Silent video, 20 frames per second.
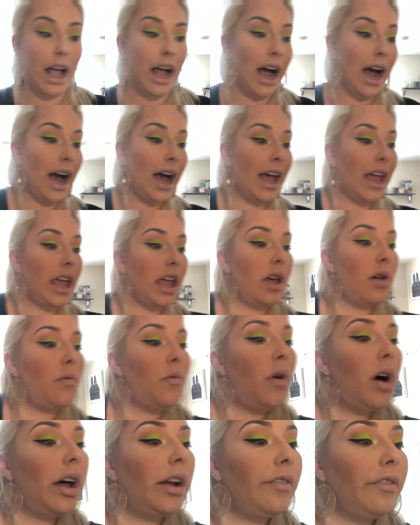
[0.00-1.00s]
I
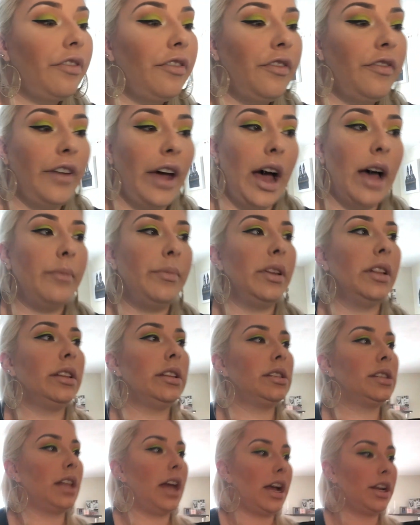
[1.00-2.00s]
want
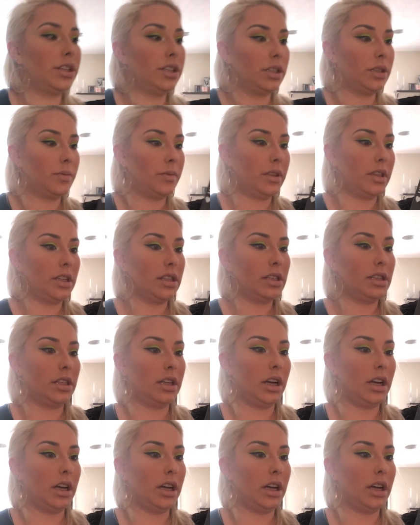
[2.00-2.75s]
fabulous lashes with this